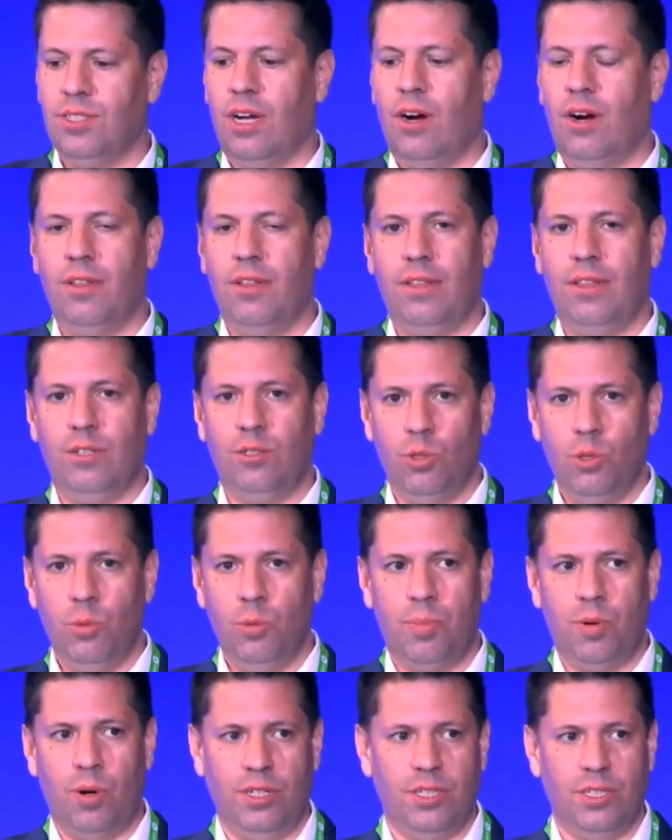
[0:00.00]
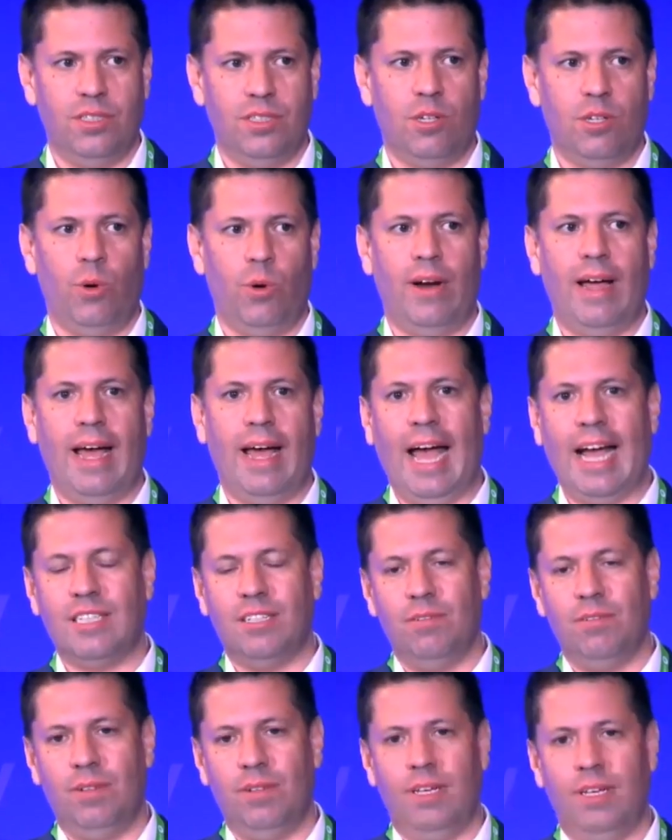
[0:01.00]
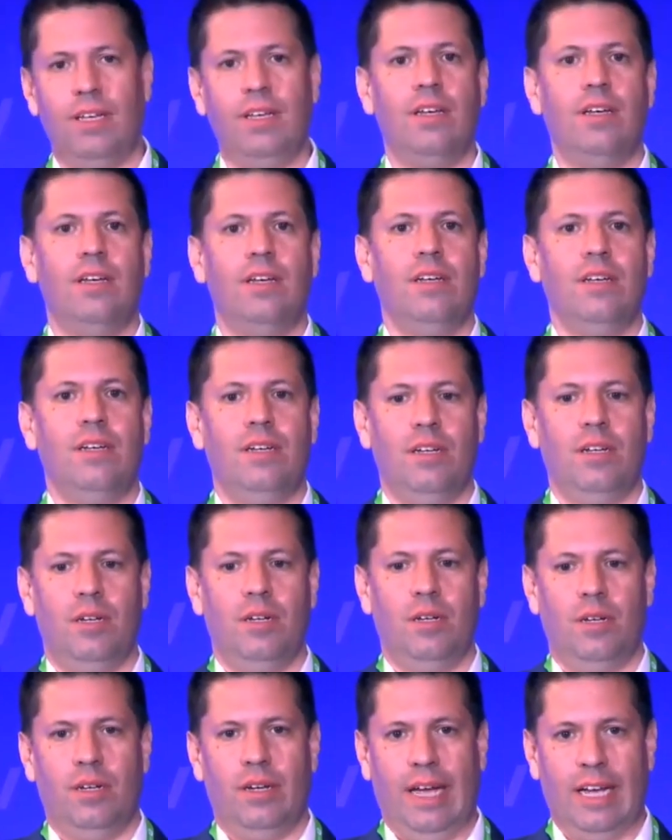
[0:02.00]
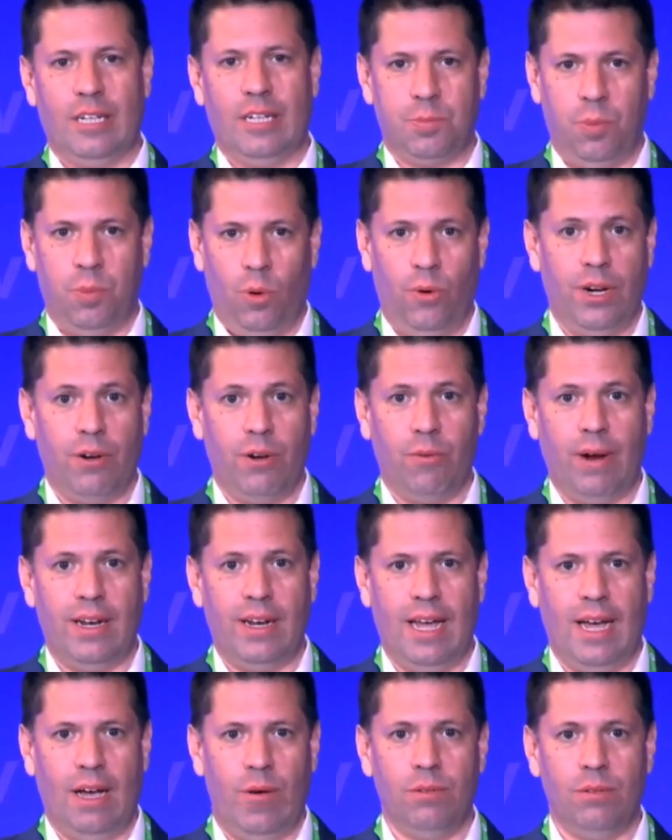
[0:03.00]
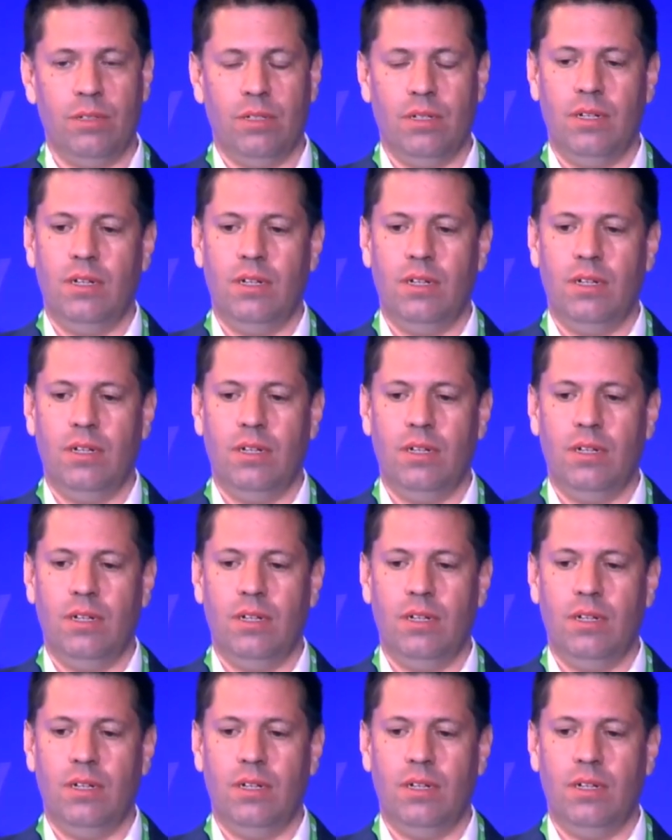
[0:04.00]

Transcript: are the two projects that we're actively exploring right now.